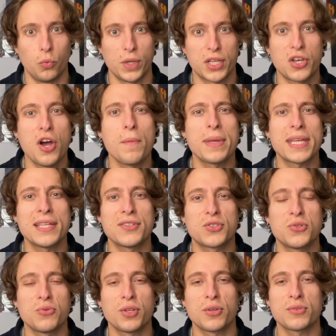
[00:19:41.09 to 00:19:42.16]
We're coming
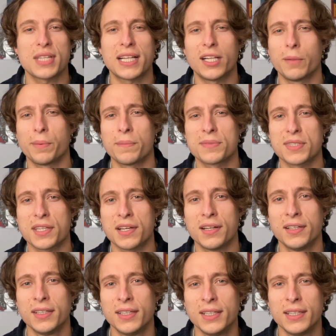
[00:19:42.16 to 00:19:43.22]
into those albums that
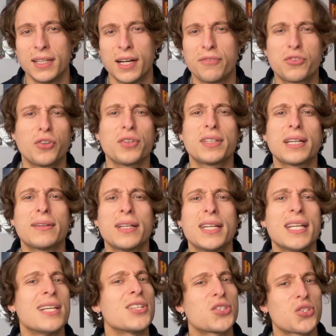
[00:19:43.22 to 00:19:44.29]
have gone down in
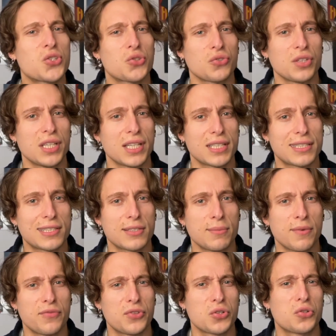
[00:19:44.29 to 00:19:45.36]
history as some
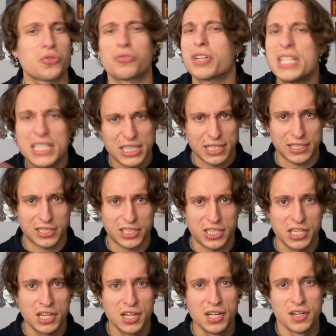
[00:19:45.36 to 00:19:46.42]
of the
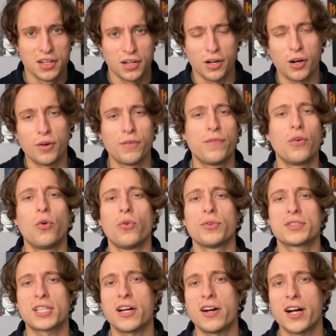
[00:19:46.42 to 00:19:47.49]
greatest of all
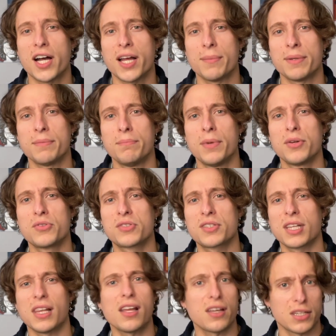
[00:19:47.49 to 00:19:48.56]
time, and most
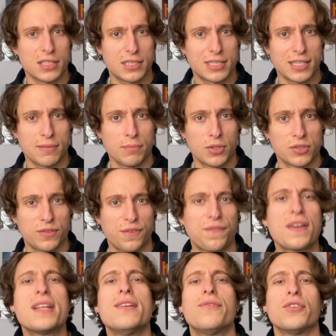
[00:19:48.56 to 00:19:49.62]
liked and most
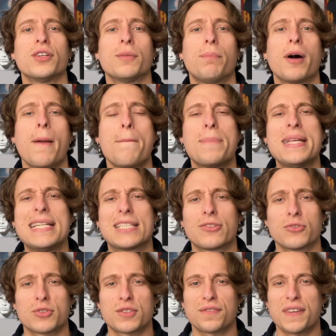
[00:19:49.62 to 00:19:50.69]
favoured by
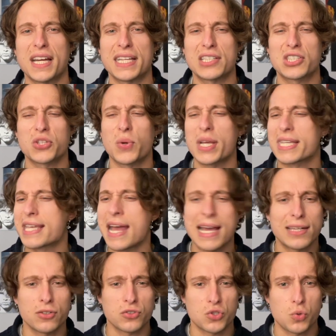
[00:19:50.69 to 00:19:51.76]
Beatles fans, so I
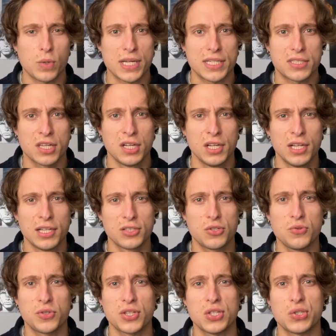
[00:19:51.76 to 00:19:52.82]
cannot wait
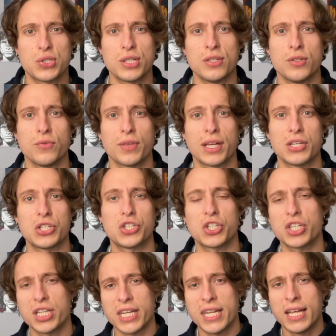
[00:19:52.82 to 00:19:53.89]
to continue that
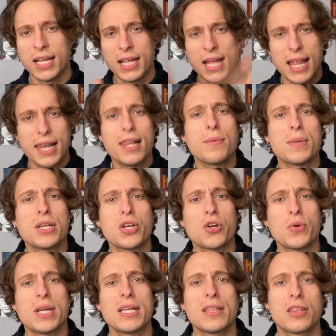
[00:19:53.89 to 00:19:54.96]
journey. Let me
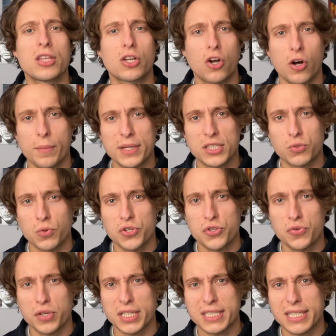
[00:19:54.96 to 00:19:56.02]
know in the comments what
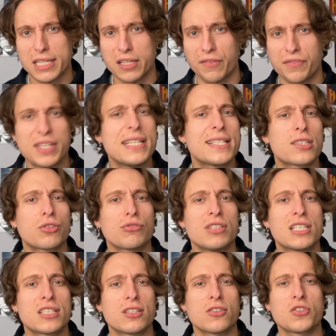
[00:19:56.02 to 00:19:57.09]
you guys think of these three
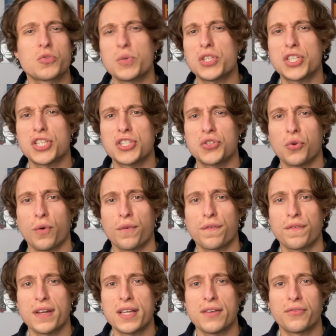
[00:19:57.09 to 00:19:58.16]
songs. Which is your
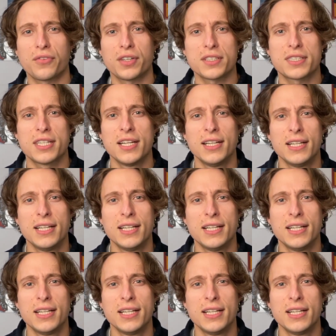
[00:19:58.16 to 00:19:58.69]
favourite?